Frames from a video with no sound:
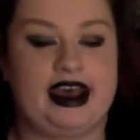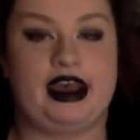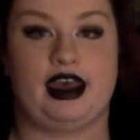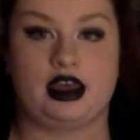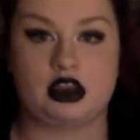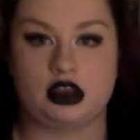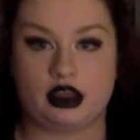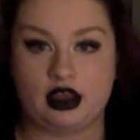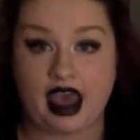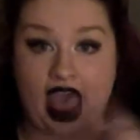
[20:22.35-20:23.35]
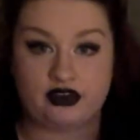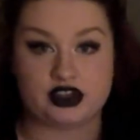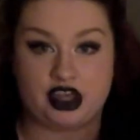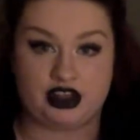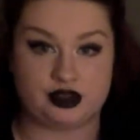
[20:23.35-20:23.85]
And after
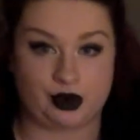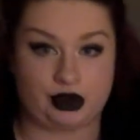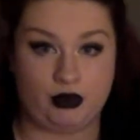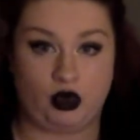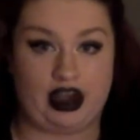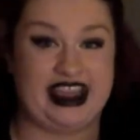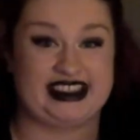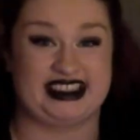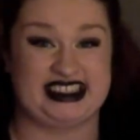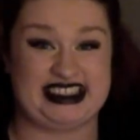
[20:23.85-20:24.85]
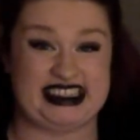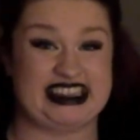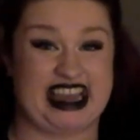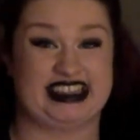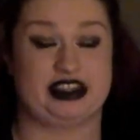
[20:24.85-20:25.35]
that is where more ASL
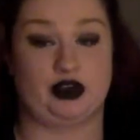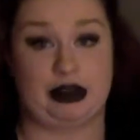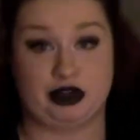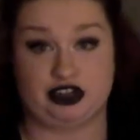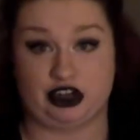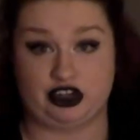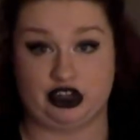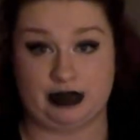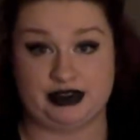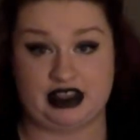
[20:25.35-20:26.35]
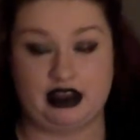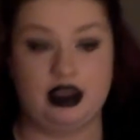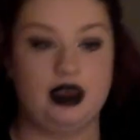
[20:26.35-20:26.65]
syntax and grammar structure comes in.